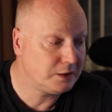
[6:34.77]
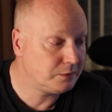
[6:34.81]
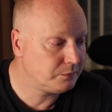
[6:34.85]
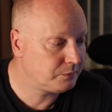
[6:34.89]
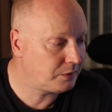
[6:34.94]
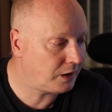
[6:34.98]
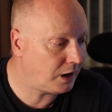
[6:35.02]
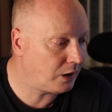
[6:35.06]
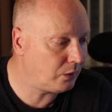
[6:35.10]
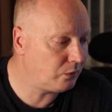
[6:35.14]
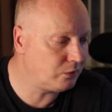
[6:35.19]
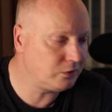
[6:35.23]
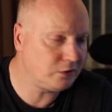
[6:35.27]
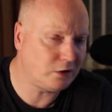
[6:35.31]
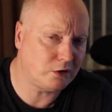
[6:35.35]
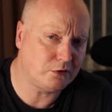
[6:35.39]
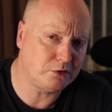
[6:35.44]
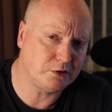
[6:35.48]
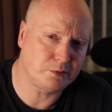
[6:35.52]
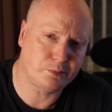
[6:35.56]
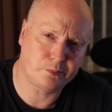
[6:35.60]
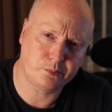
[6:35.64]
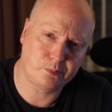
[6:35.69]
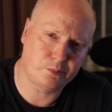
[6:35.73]
but I wouldn't
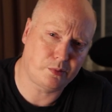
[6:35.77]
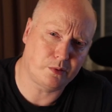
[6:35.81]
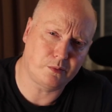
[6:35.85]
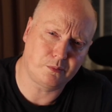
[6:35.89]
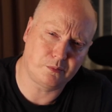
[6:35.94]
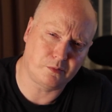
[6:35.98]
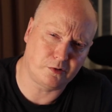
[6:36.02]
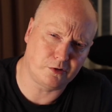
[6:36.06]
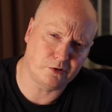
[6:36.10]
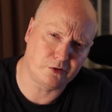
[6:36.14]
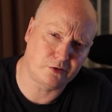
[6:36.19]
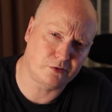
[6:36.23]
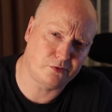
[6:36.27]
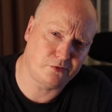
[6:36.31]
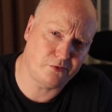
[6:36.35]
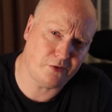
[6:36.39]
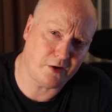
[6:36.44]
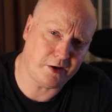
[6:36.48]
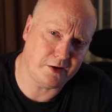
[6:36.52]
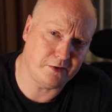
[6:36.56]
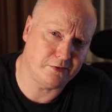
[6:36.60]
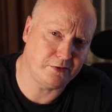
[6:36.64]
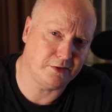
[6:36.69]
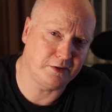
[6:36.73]
always put much
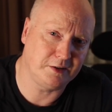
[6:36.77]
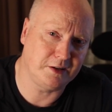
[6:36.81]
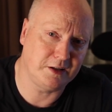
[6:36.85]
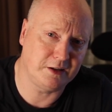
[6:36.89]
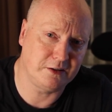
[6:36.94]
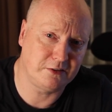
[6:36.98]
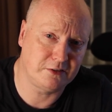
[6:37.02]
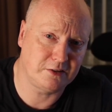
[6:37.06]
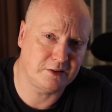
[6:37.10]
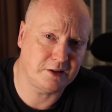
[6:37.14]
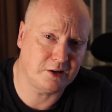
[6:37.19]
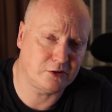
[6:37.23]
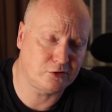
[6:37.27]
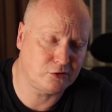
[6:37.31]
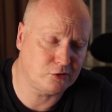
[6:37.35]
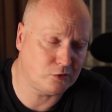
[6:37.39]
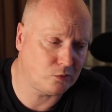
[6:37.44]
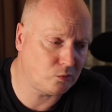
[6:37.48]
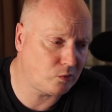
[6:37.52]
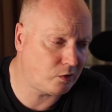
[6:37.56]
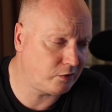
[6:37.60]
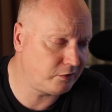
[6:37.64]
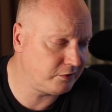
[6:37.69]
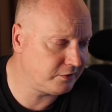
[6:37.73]
faith in the
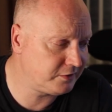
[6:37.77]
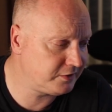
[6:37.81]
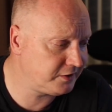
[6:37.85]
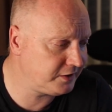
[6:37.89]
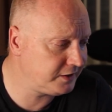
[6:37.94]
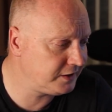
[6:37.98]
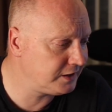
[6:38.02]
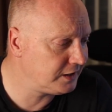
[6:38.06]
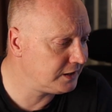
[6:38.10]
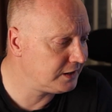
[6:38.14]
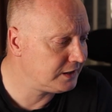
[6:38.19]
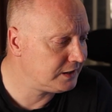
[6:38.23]
international warranty,